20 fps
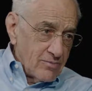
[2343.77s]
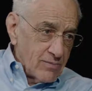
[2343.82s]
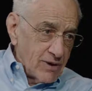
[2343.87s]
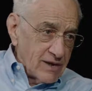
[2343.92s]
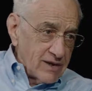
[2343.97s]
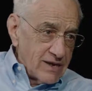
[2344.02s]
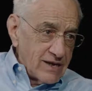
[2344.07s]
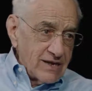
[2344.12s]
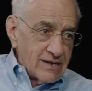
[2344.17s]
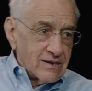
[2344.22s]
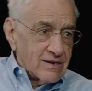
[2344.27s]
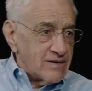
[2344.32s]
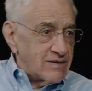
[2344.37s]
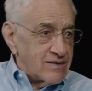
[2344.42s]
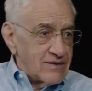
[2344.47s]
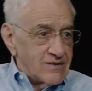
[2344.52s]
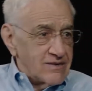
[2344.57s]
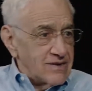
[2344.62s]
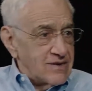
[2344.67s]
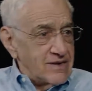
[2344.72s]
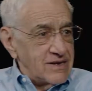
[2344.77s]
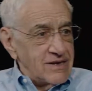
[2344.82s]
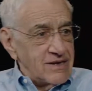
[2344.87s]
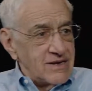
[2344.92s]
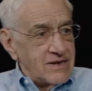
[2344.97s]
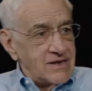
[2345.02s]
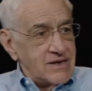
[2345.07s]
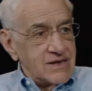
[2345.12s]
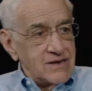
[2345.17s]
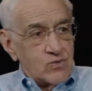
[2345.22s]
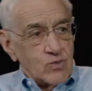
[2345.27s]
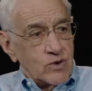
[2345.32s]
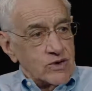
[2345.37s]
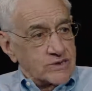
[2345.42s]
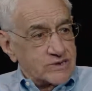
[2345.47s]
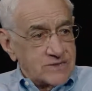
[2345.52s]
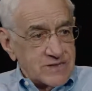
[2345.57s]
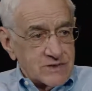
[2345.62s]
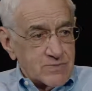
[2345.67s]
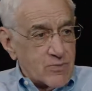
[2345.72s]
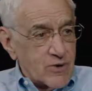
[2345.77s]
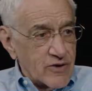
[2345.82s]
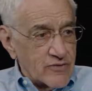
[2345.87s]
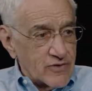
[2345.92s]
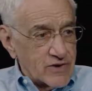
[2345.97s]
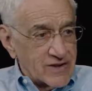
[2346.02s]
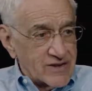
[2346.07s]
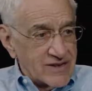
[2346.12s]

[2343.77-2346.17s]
But it worked just perfectly.